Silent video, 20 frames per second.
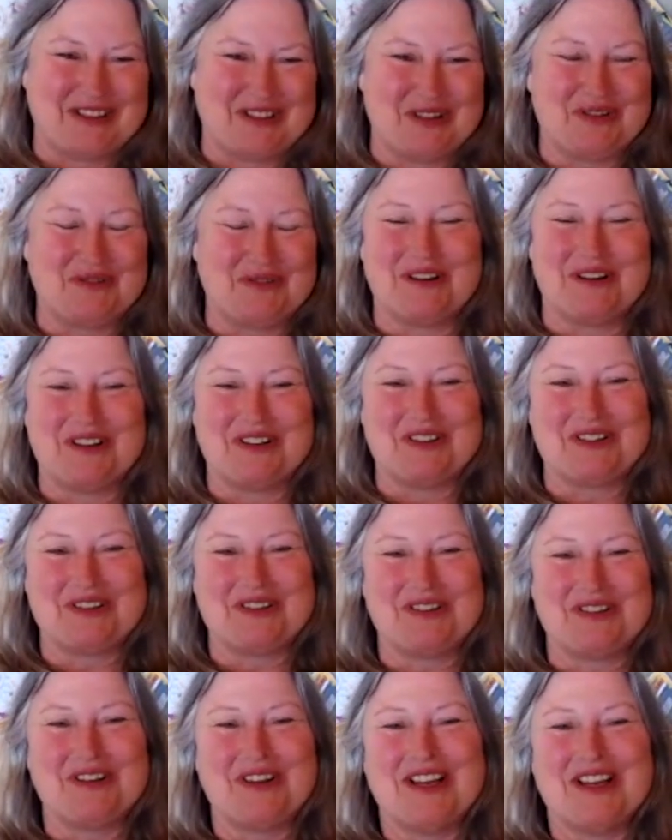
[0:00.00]
Do you want
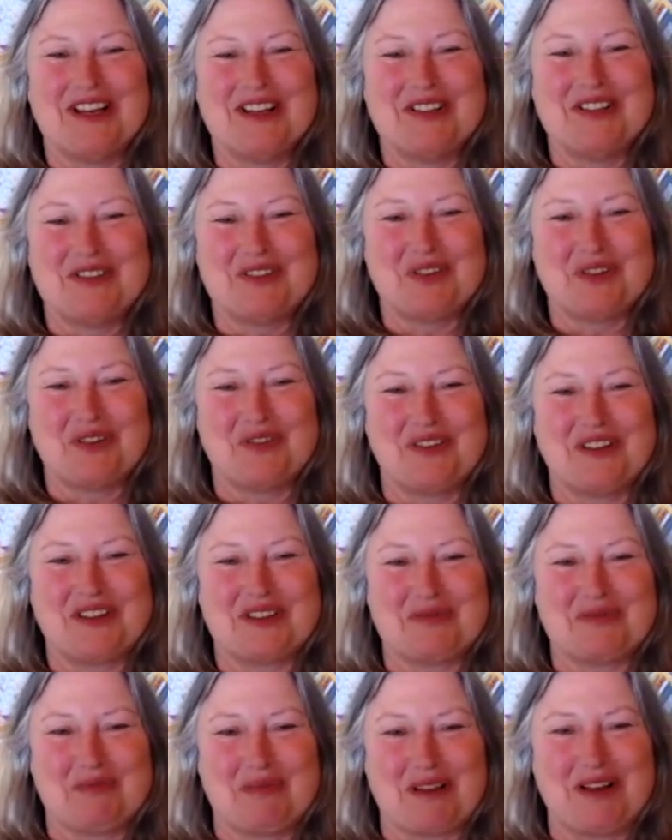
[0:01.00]
to sort of
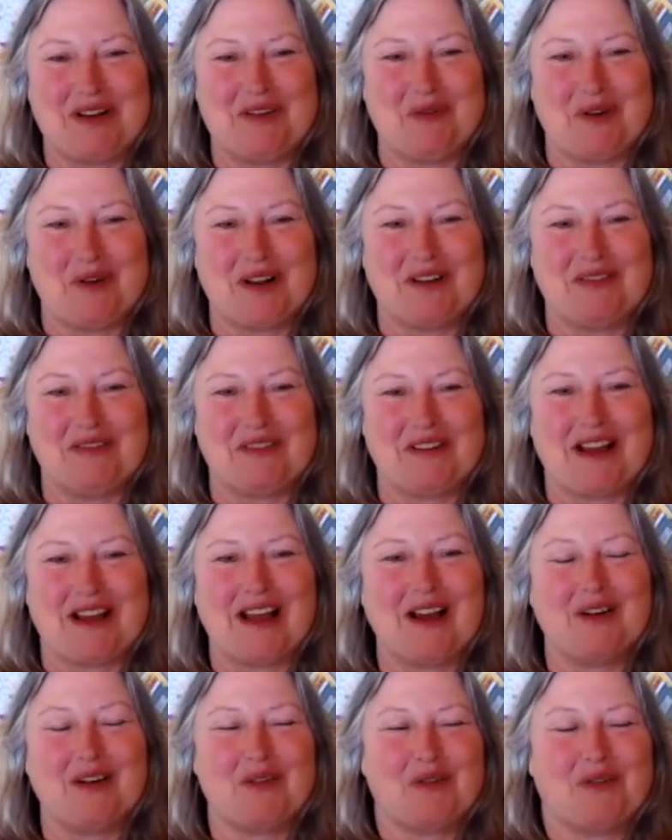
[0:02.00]
explain what
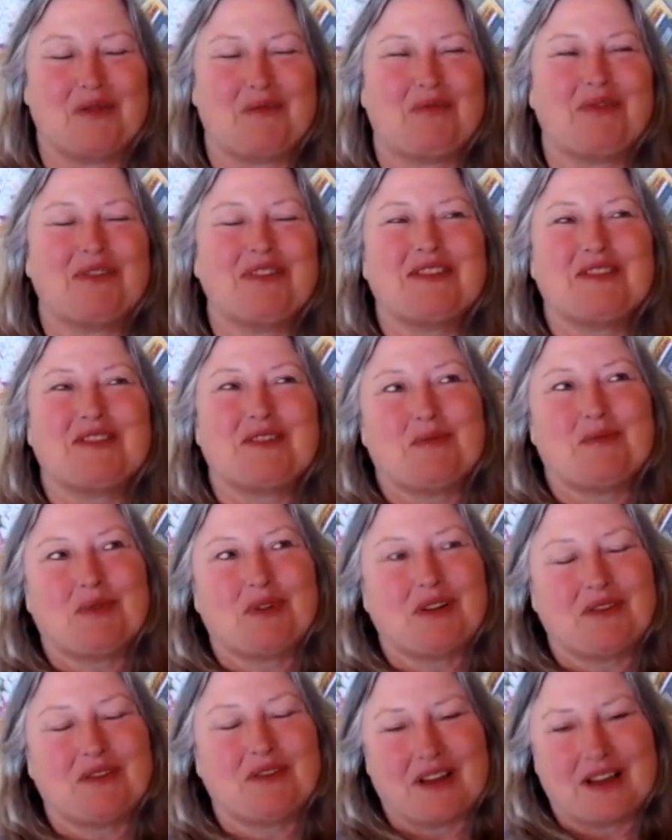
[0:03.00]
how the
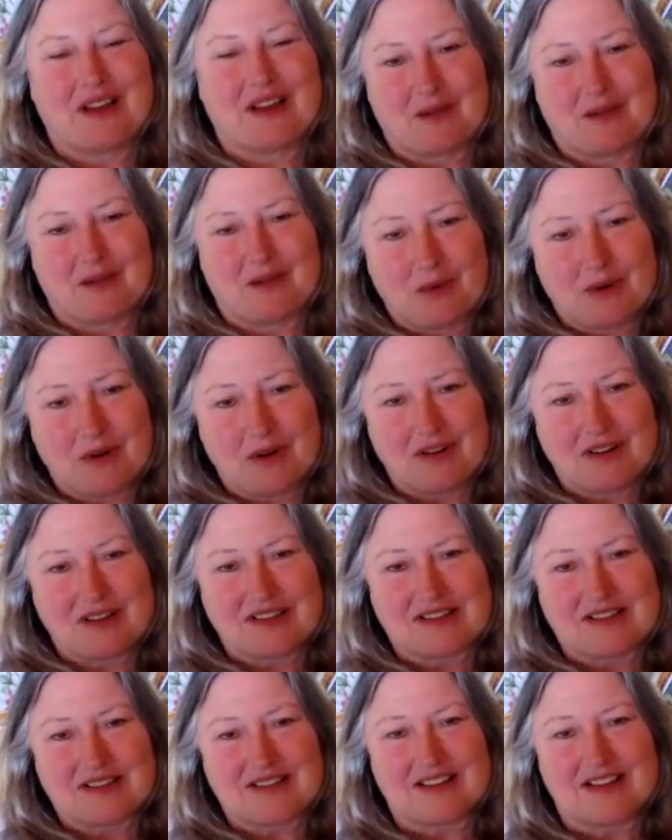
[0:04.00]
principle of how it
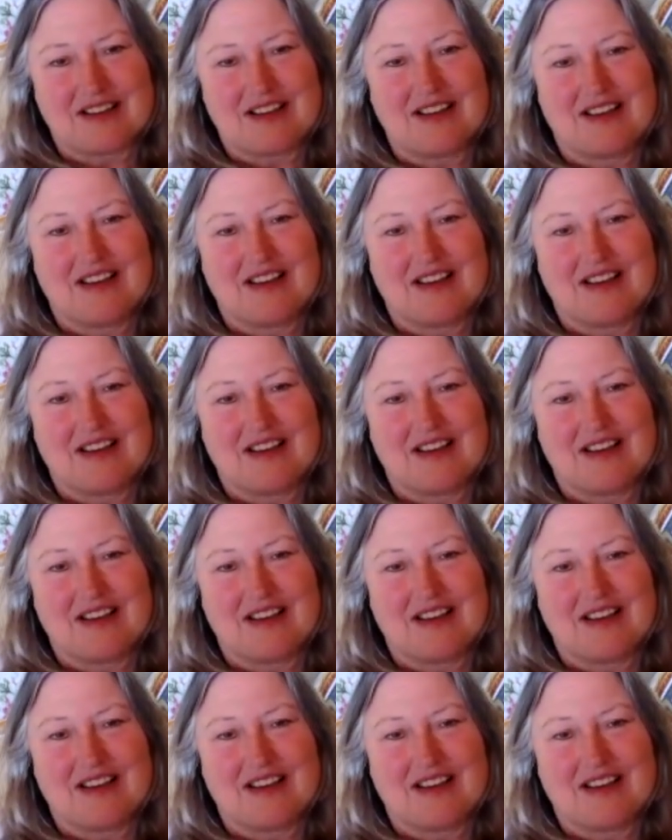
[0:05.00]
works?